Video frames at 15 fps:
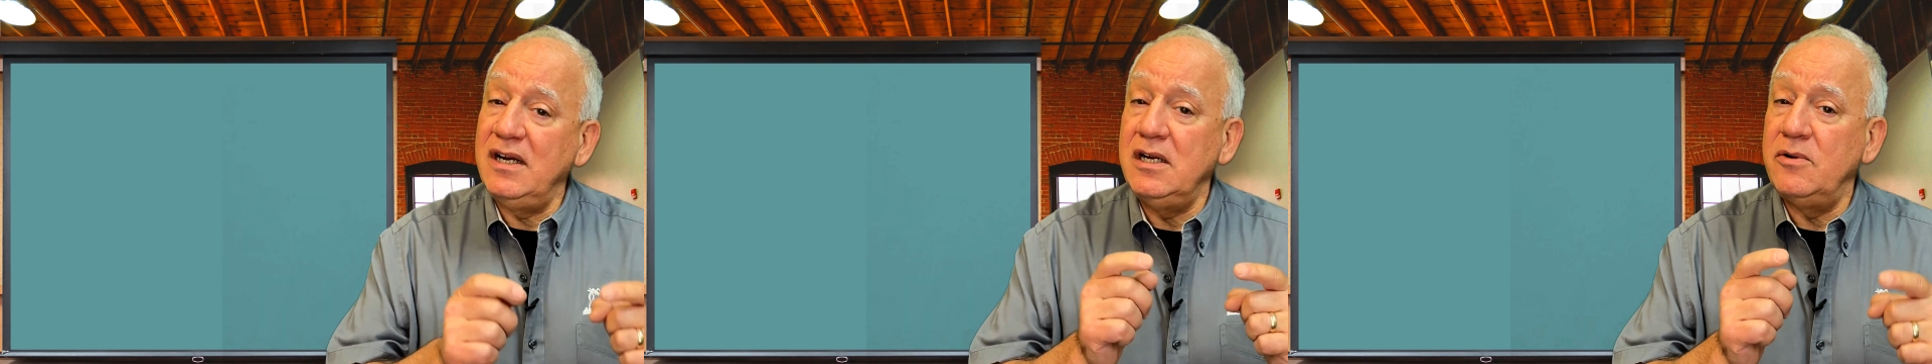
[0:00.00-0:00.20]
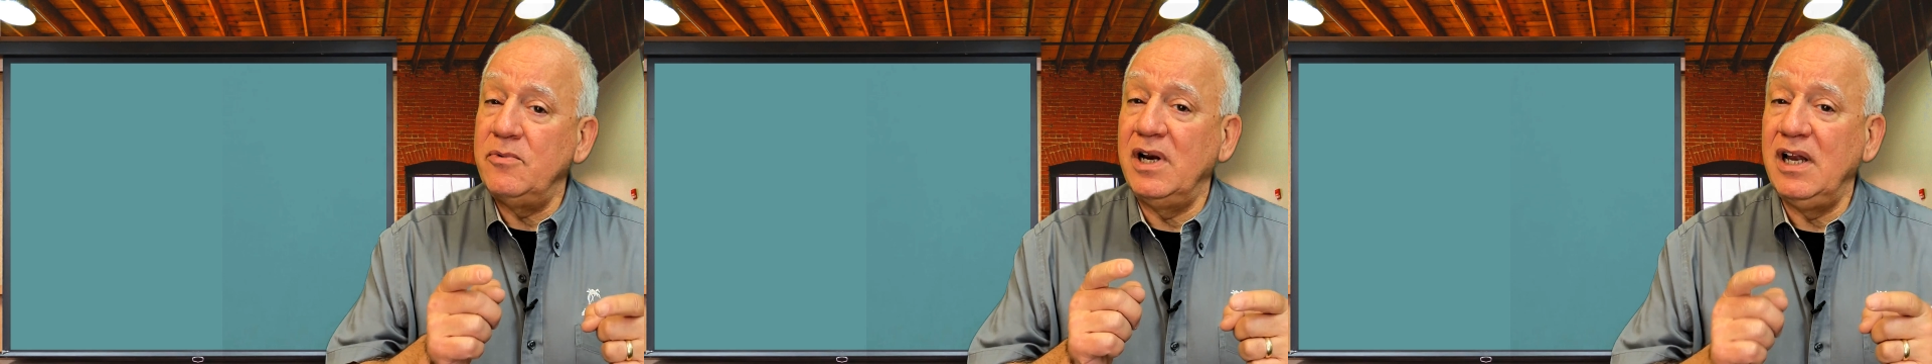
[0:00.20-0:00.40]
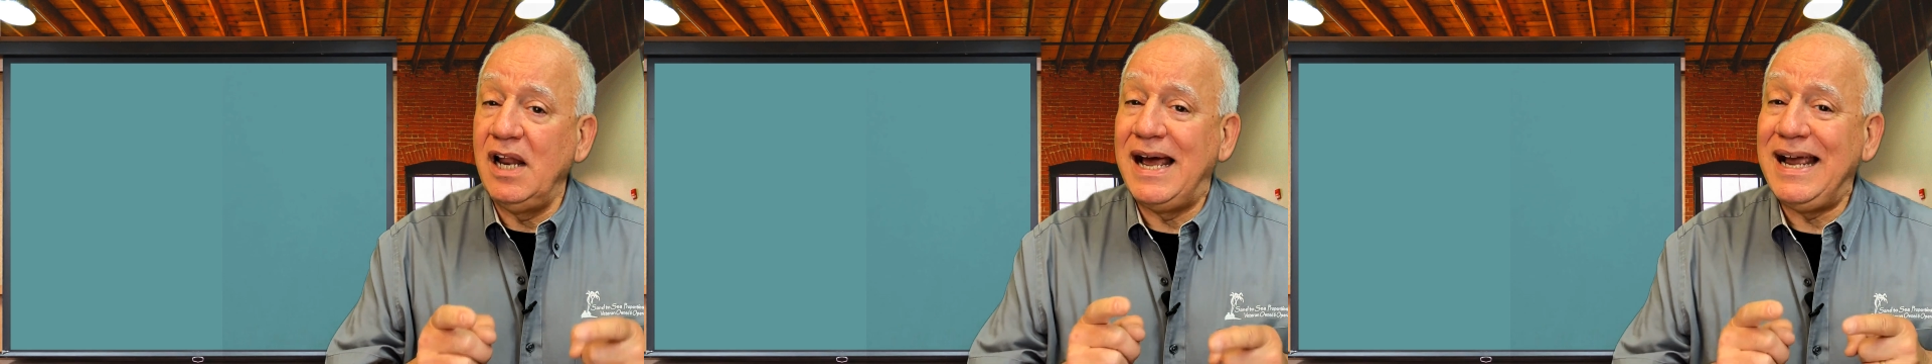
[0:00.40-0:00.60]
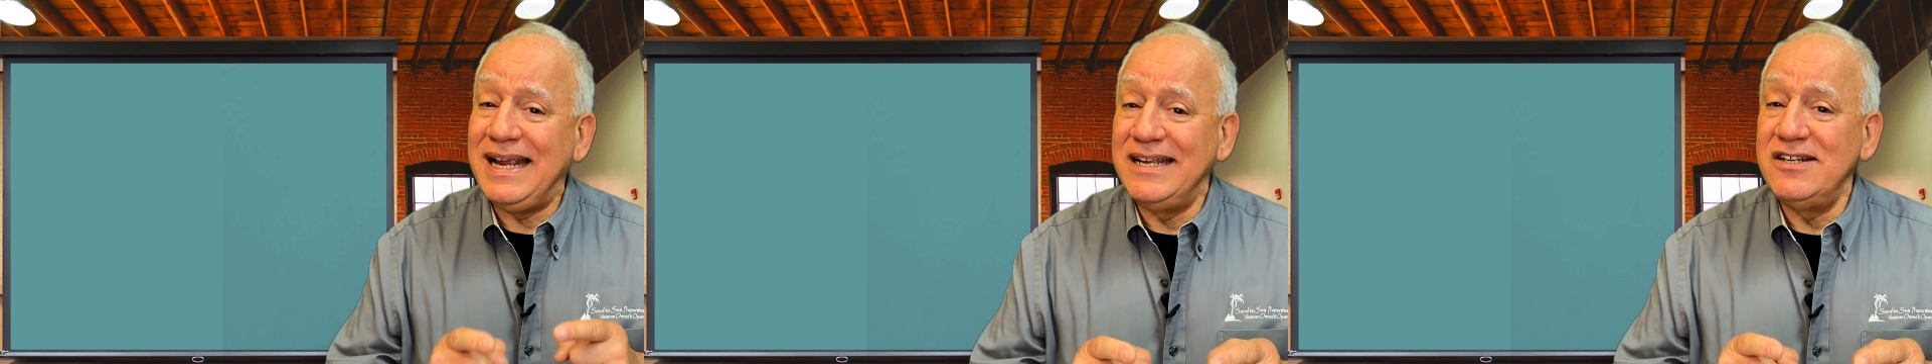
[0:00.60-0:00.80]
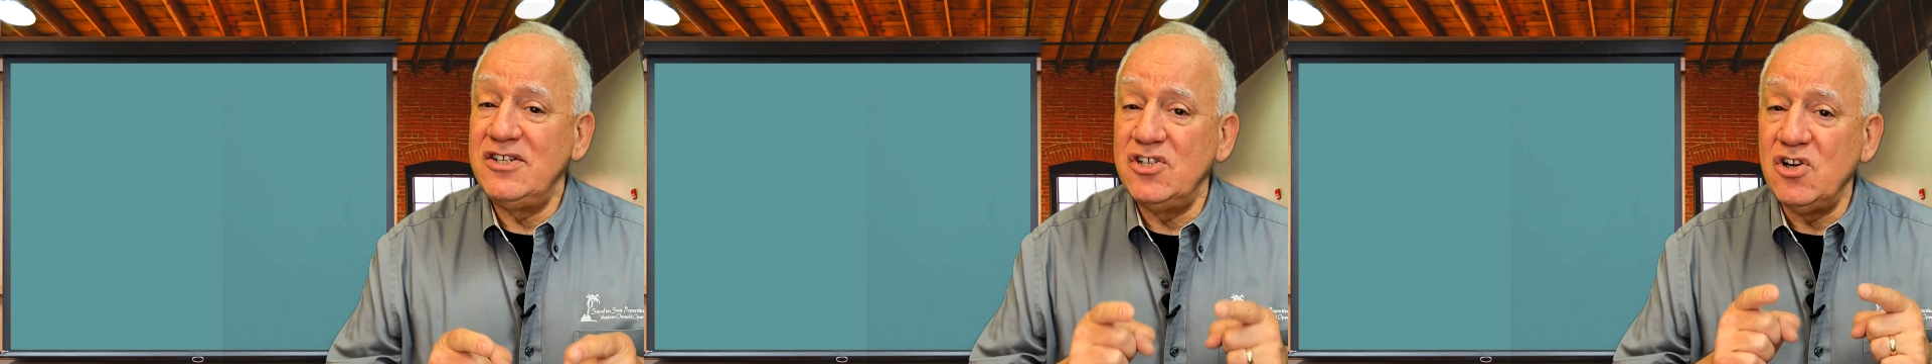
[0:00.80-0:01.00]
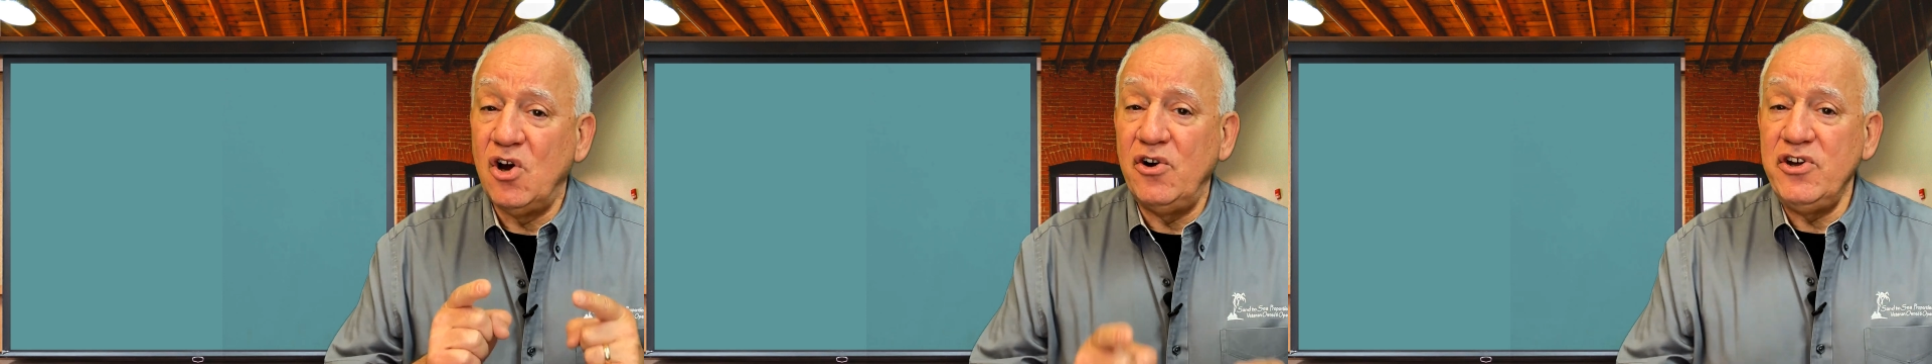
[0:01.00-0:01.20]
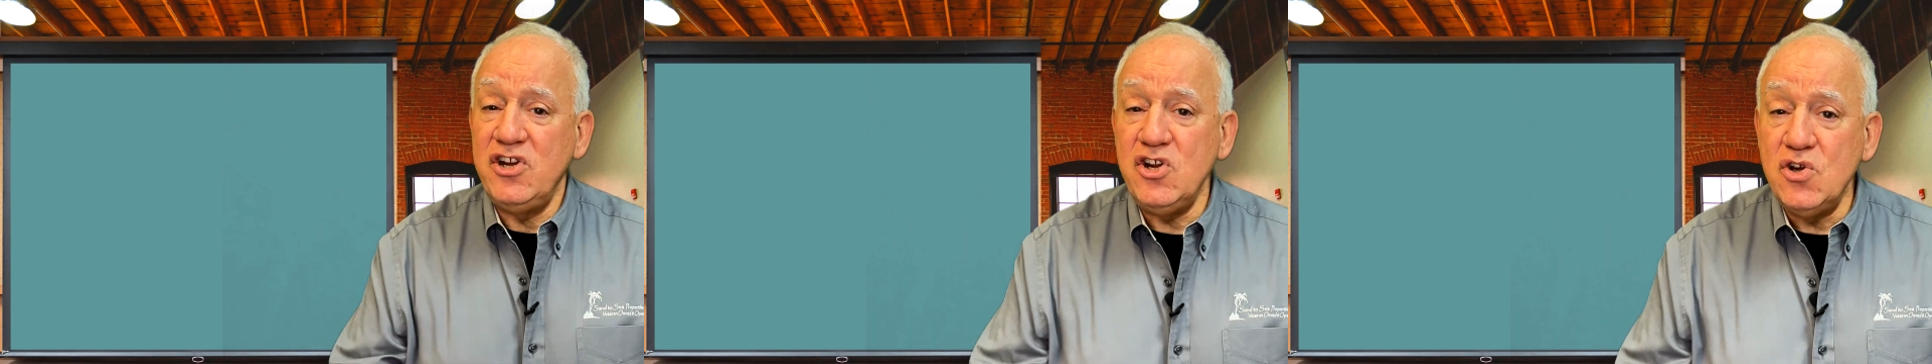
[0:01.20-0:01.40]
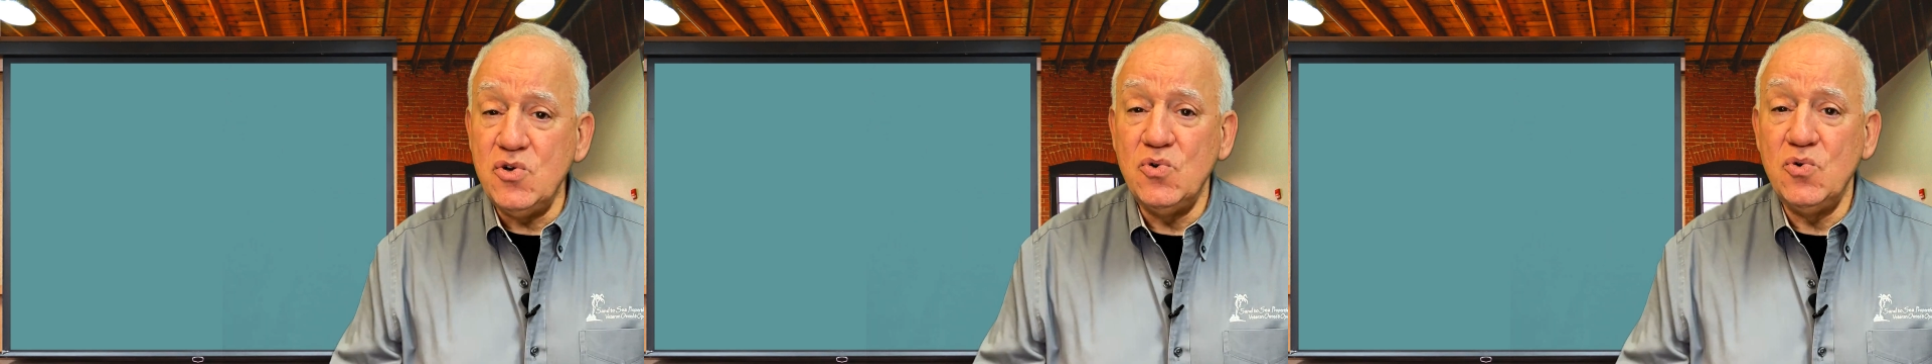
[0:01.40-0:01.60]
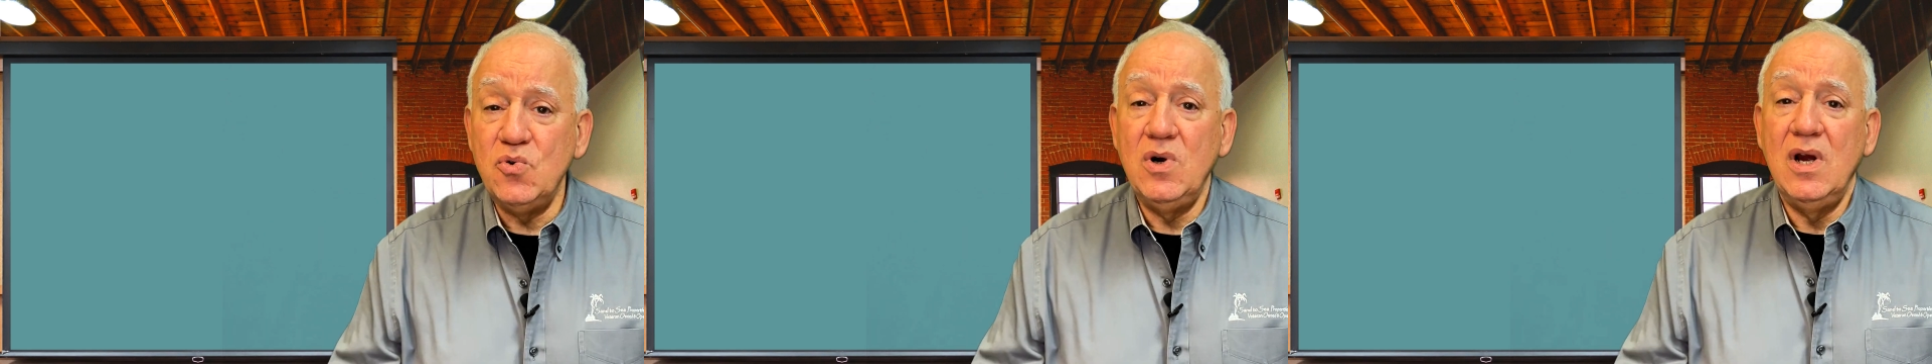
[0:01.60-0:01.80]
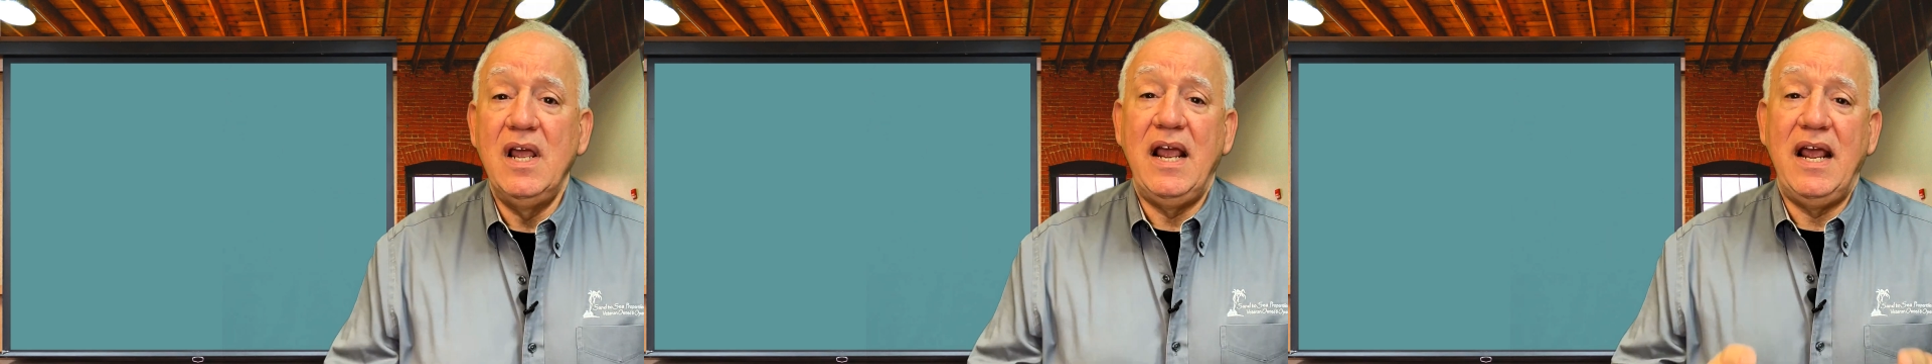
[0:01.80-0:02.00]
in reliance on you